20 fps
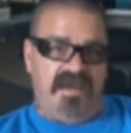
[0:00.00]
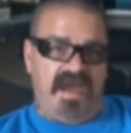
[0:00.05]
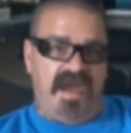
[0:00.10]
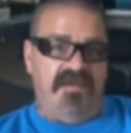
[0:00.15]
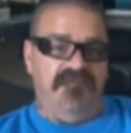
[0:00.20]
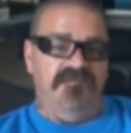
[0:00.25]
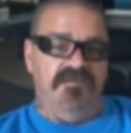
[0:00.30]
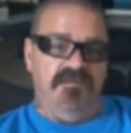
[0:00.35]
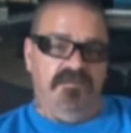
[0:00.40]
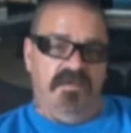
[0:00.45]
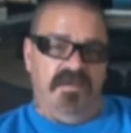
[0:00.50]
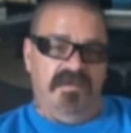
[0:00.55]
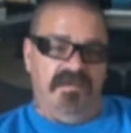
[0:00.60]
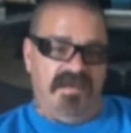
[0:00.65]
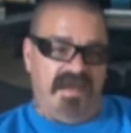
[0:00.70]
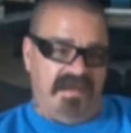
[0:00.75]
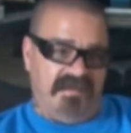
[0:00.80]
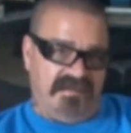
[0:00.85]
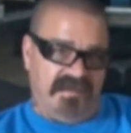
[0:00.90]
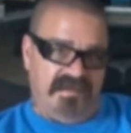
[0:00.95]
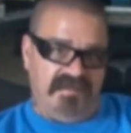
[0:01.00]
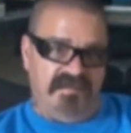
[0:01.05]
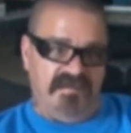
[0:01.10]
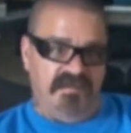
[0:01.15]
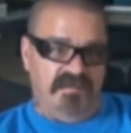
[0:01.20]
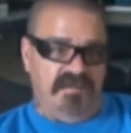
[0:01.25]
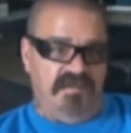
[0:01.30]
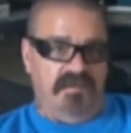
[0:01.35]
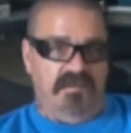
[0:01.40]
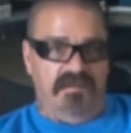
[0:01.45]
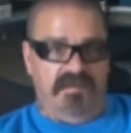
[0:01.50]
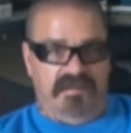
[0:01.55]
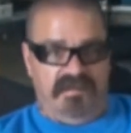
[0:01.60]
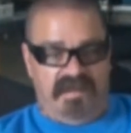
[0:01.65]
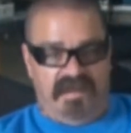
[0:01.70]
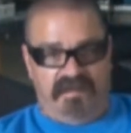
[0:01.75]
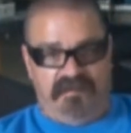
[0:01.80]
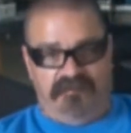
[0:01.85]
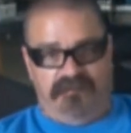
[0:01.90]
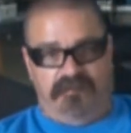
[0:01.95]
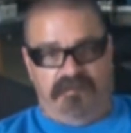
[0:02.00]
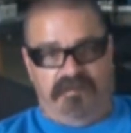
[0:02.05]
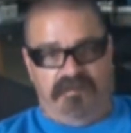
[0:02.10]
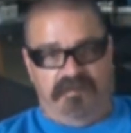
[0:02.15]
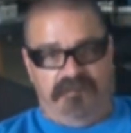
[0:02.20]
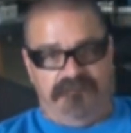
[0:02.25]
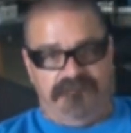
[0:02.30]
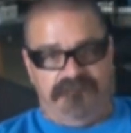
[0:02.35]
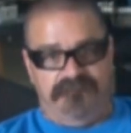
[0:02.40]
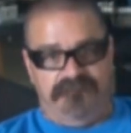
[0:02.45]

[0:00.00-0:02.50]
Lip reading: everywhere like they do in Northern California,